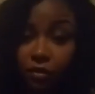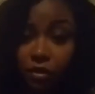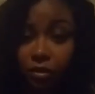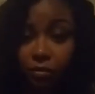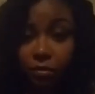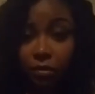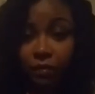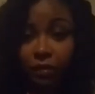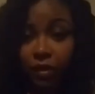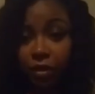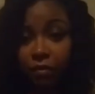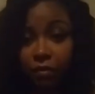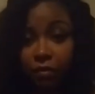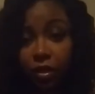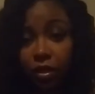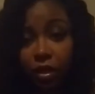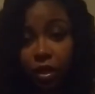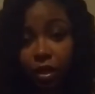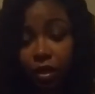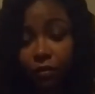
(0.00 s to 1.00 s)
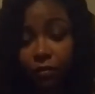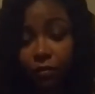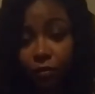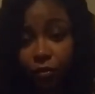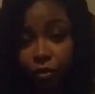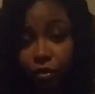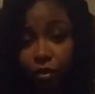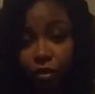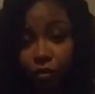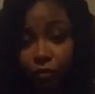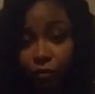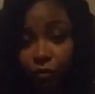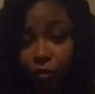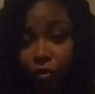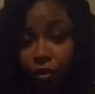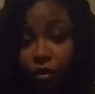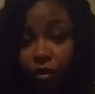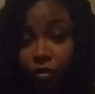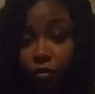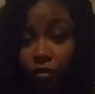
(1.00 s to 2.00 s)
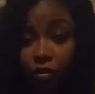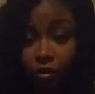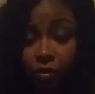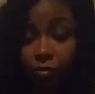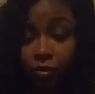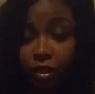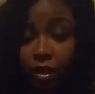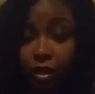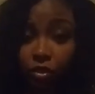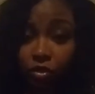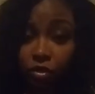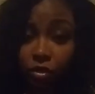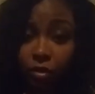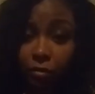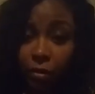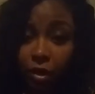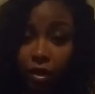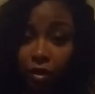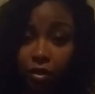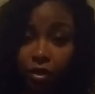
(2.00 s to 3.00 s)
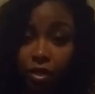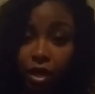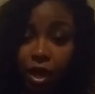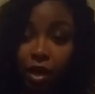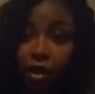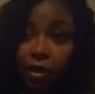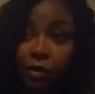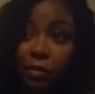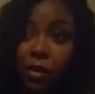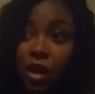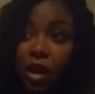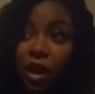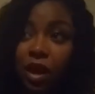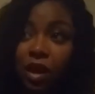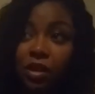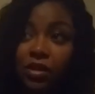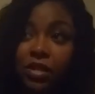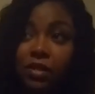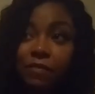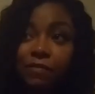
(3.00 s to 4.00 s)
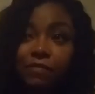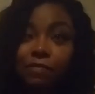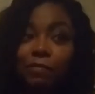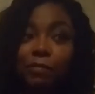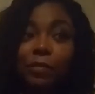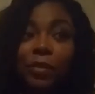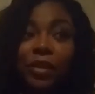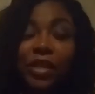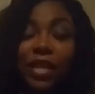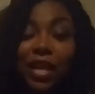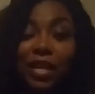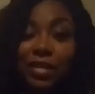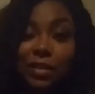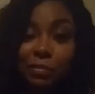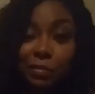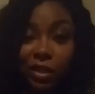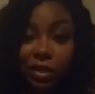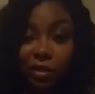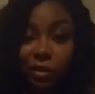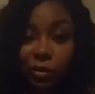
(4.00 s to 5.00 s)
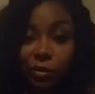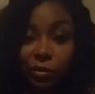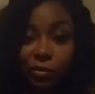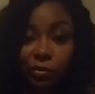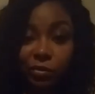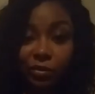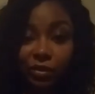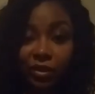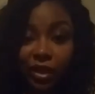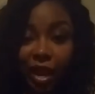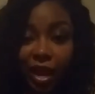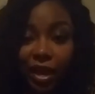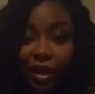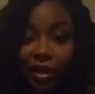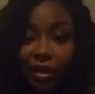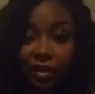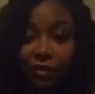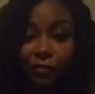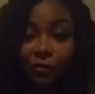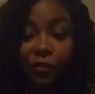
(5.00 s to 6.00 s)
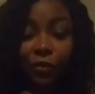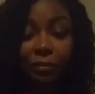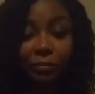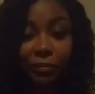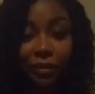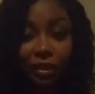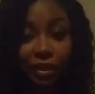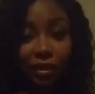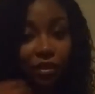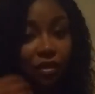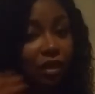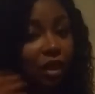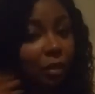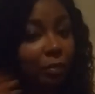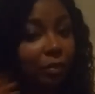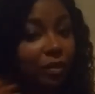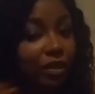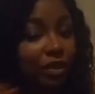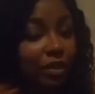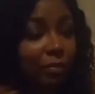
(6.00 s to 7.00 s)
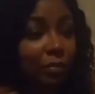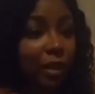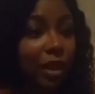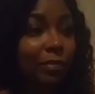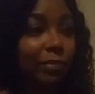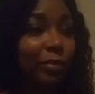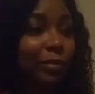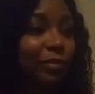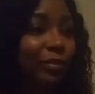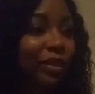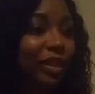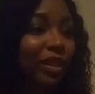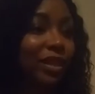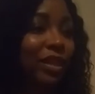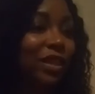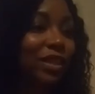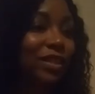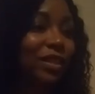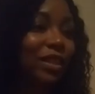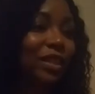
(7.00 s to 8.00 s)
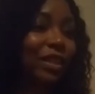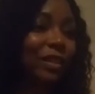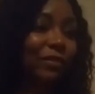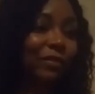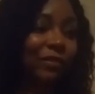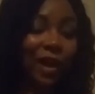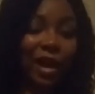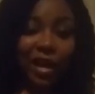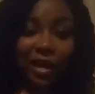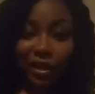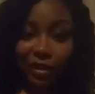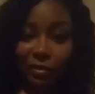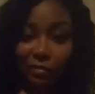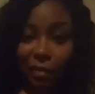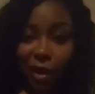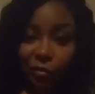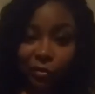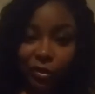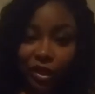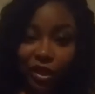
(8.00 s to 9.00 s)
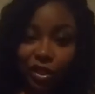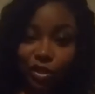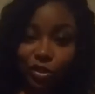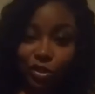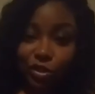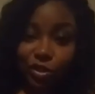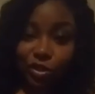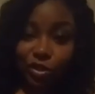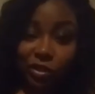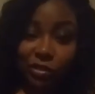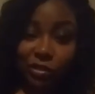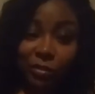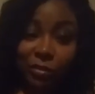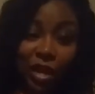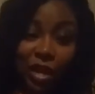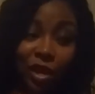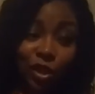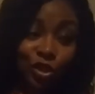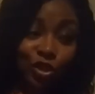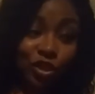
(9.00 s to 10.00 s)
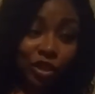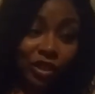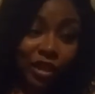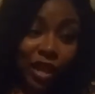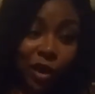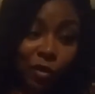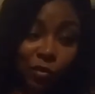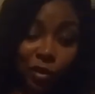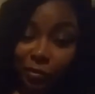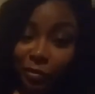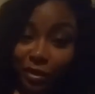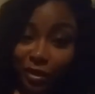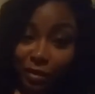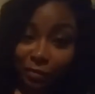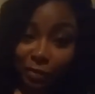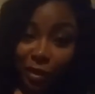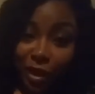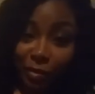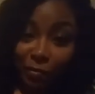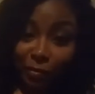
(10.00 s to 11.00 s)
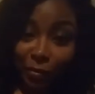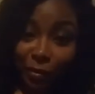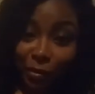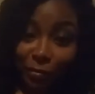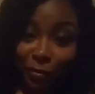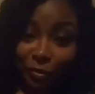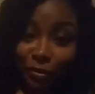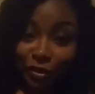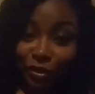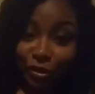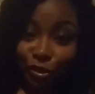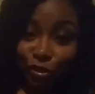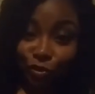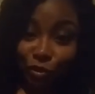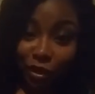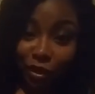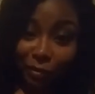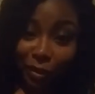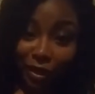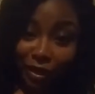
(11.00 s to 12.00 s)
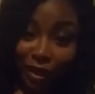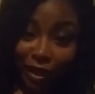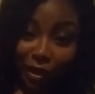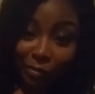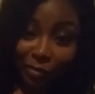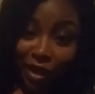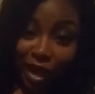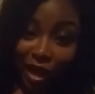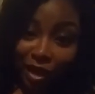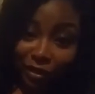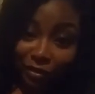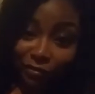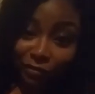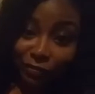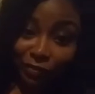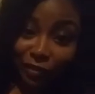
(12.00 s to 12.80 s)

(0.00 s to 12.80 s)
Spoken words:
and they've been together for a substantial amount of time. But that's me though. Like, for me, a piece of paper really doesn't define my relationship. Shit, that one piece of paper almost destroyed my damn life.